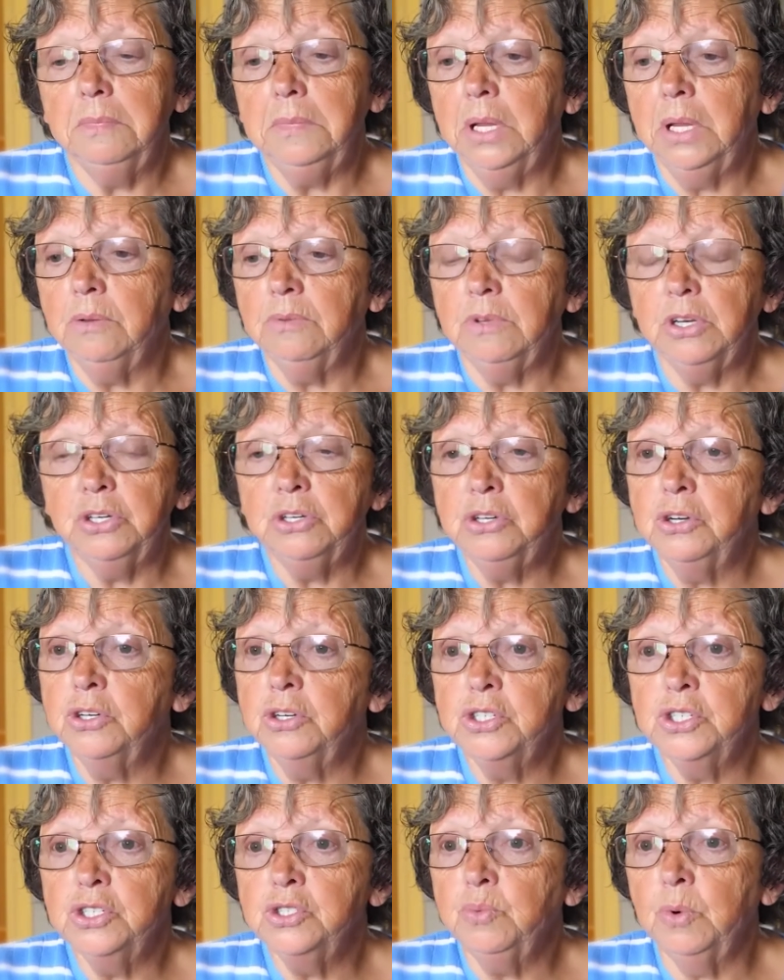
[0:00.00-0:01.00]
the
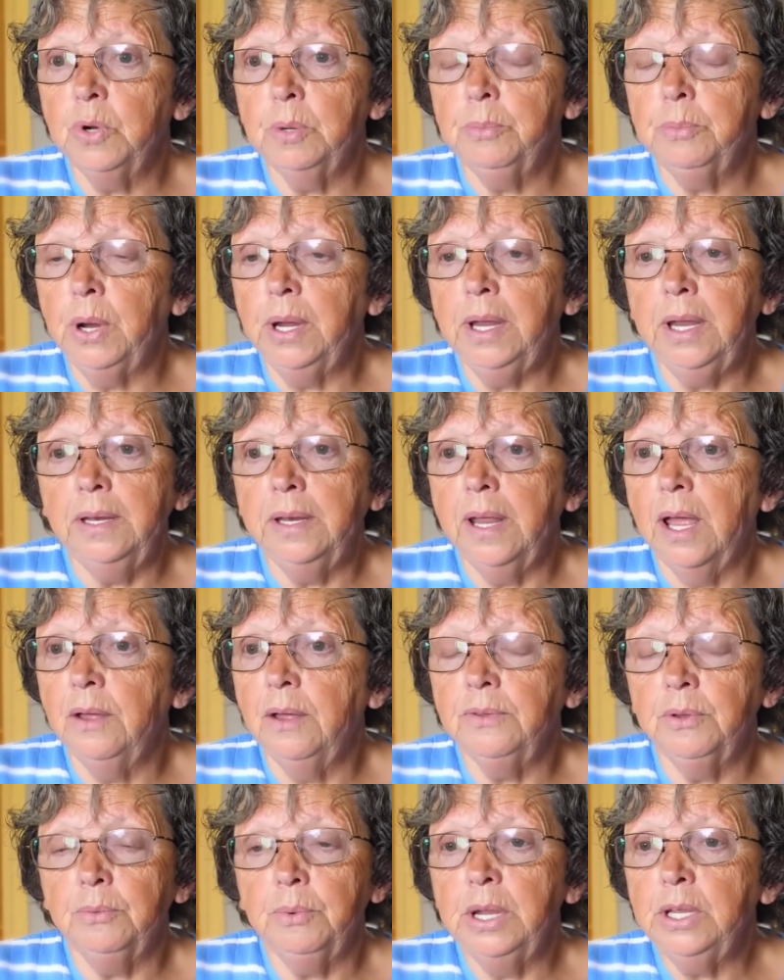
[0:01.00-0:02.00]
detergents weren't breaking
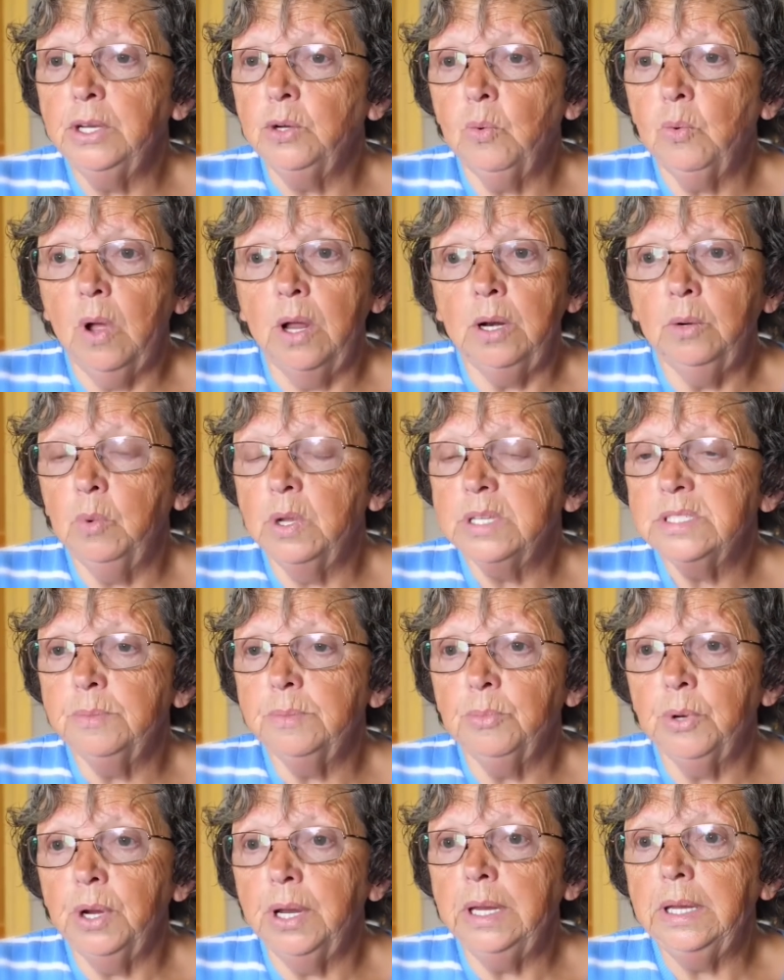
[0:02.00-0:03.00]
down, the regular water
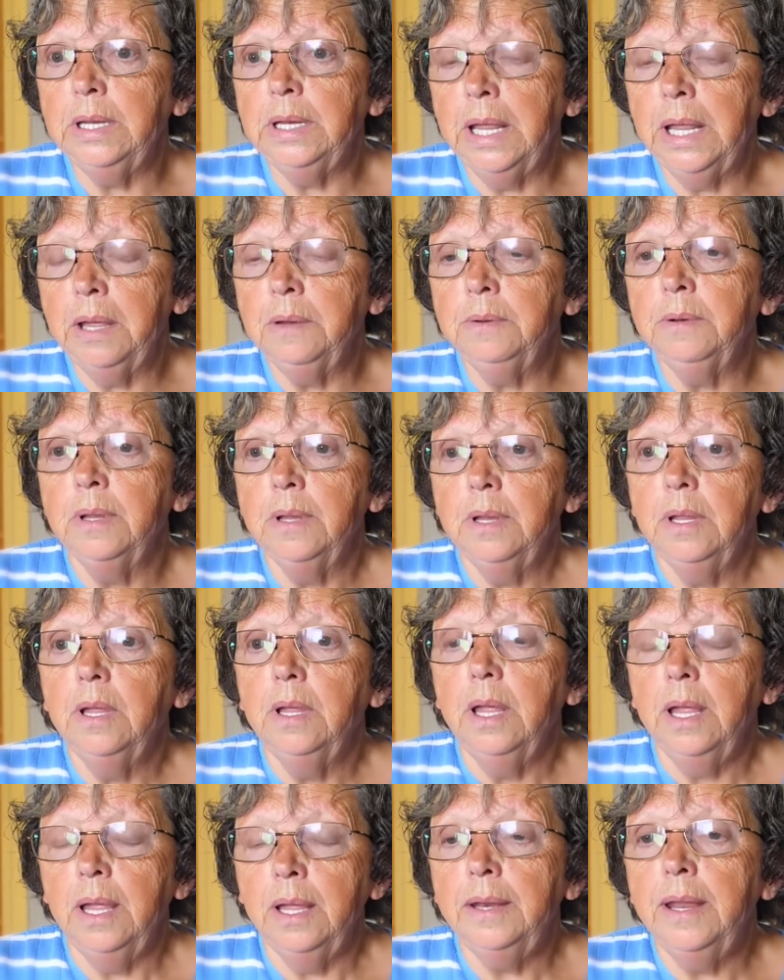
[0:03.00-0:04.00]
wasn't breaking down,
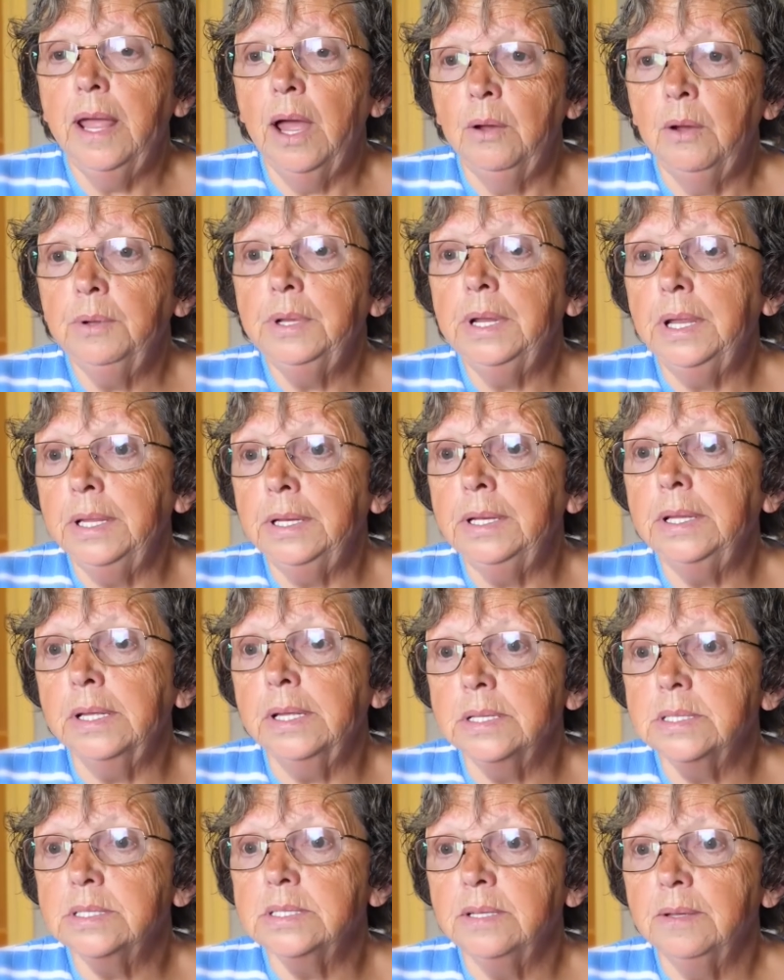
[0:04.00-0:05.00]
and now it
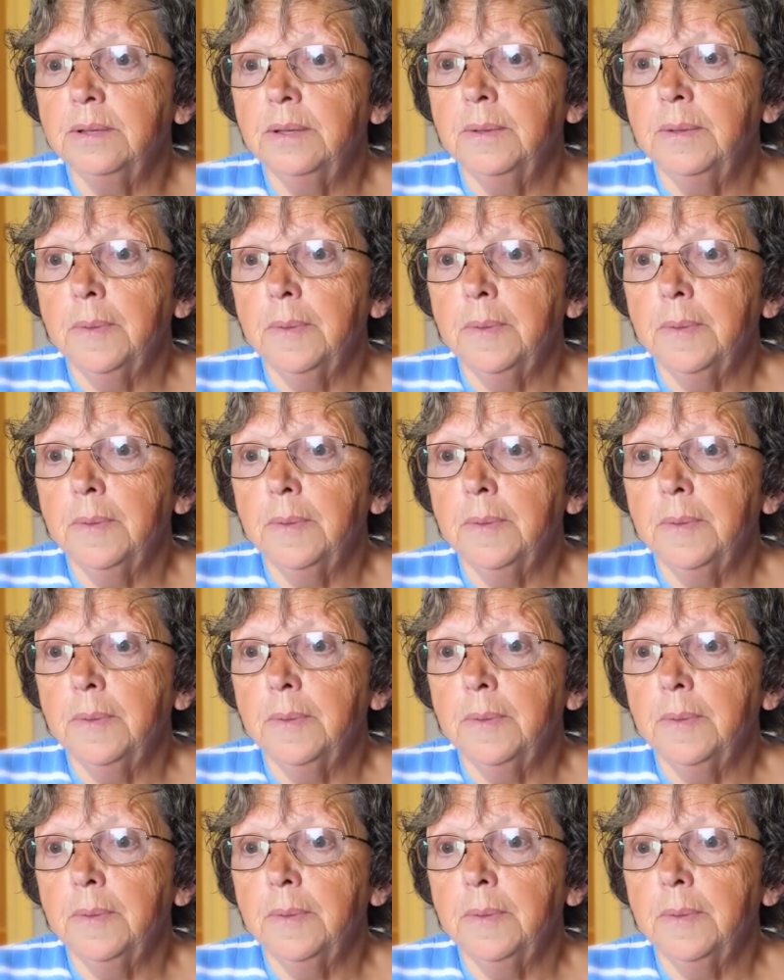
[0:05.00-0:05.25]
is.